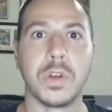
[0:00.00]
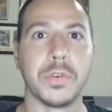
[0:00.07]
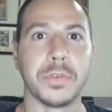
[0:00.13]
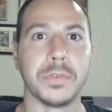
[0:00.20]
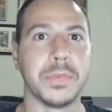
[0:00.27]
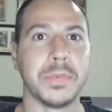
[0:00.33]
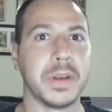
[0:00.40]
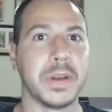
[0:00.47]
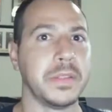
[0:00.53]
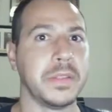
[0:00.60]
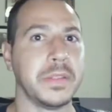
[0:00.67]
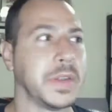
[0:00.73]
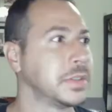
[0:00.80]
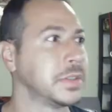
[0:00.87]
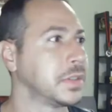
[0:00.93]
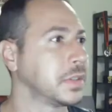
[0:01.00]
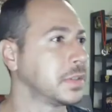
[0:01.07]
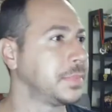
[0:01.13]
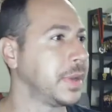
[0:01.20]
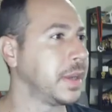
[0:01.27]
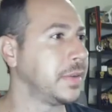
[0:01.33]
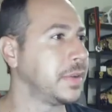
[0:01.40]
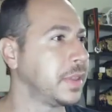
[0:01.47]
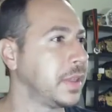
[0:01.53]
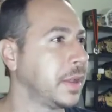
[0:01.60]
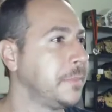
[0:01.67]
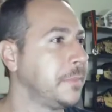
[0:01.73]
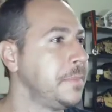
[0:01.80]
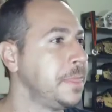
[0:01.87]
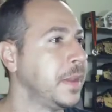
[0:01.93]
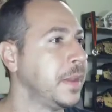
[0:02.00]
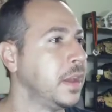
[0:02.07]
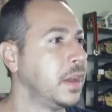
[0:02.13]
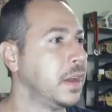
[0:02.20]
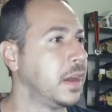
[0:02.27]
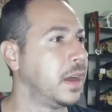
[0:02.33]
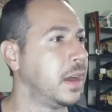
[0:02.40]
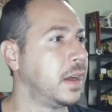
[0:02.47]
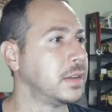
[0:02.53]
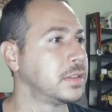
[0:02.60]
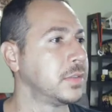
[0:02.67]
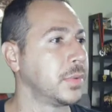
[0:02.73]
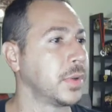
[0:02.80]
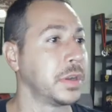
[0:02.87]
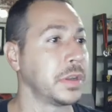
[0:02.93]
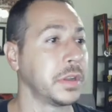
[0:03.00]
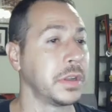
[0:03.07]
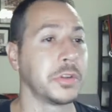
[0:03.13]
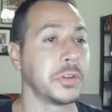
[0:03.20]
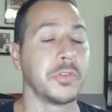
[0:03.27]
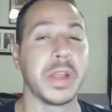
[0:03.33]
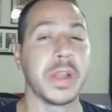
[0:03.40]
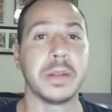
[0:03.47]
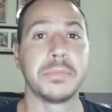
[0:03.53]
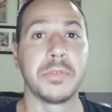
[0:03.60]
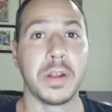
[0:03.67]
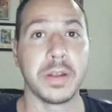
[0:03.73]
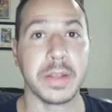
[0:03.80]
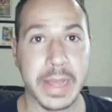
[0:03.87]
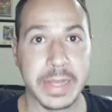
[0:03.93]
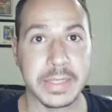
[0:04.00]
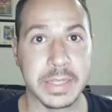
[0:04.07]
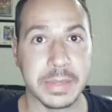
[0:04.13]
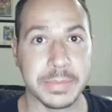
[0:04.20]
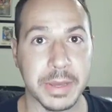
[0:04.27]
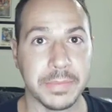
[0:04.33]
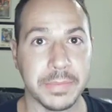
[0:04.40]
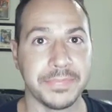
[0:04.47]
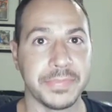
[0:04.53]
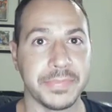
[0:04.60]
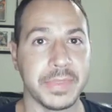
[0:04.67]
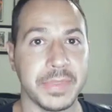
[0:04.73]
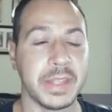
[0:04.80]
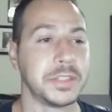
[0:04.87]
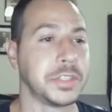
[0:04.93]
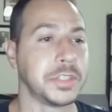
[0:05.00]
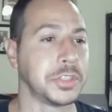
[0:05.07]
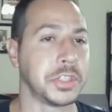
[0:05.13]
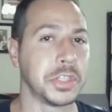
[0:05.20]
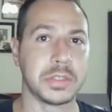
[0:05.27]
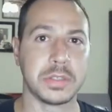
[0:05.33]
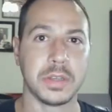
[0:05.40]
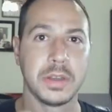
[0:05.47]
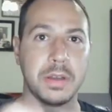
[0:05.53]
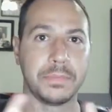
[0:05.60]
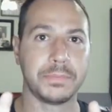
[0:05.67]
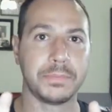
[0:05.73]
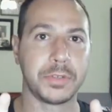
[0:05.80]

go through my other videos that'll explain everything. Uh, so we're gonna go to create a broadcast email. And this is just a